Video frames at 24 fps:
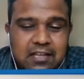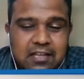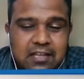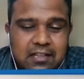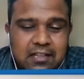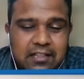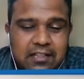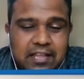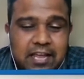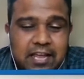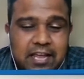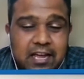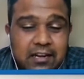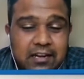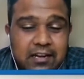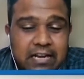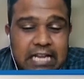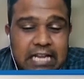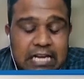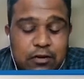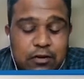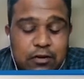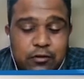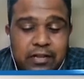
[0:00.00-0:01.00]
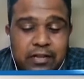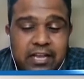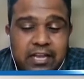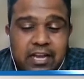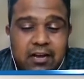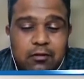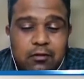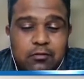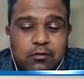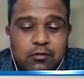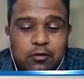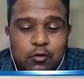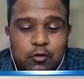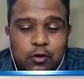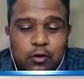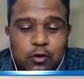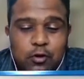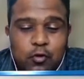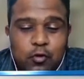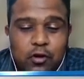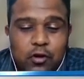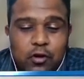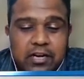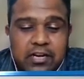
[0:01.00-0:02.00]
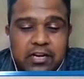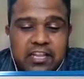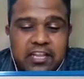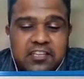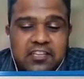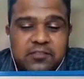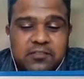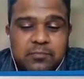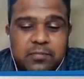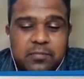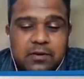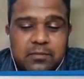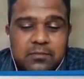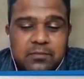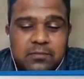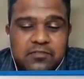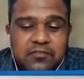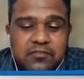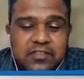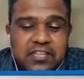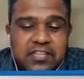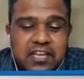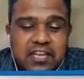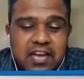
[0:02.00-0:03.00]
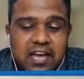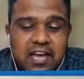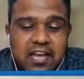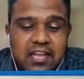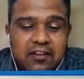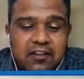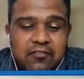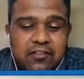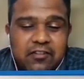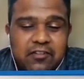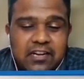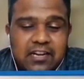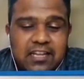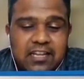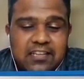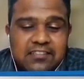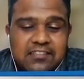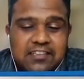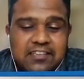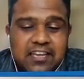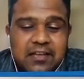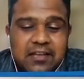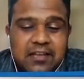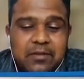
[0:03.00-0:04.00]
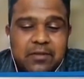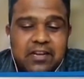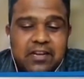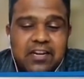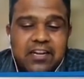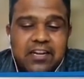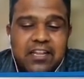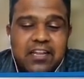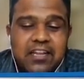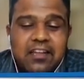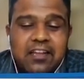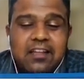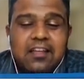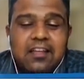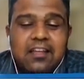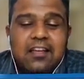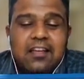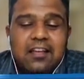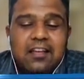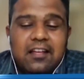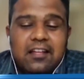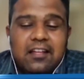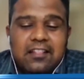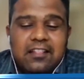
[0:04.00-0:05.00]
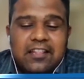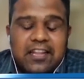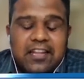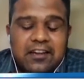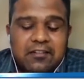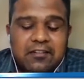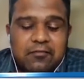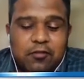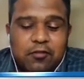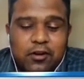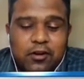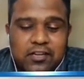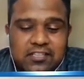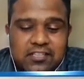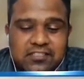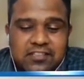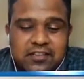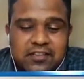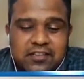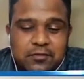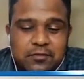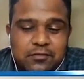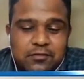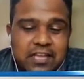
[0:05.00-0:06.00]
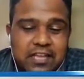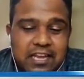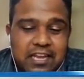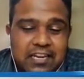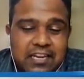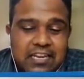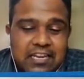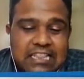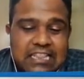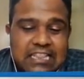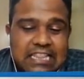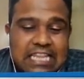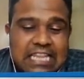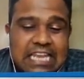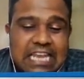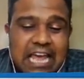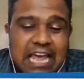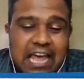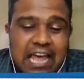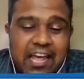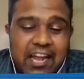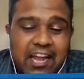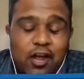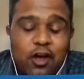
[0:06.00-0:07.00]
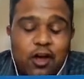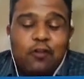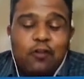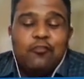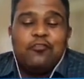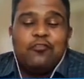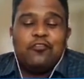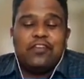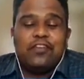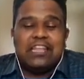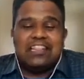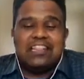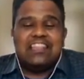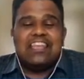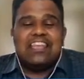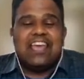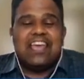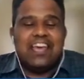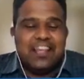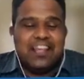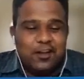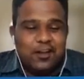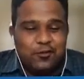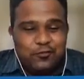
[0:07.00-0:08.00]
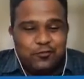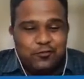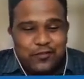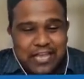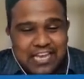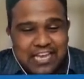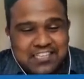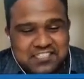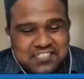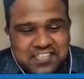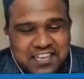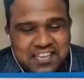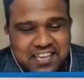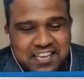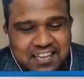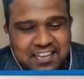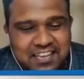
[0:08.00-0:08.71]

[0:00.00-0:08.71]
They are eluting out good quality sperms with the higher fertilizing ability. Then what is the use? And Followed followed by DGC.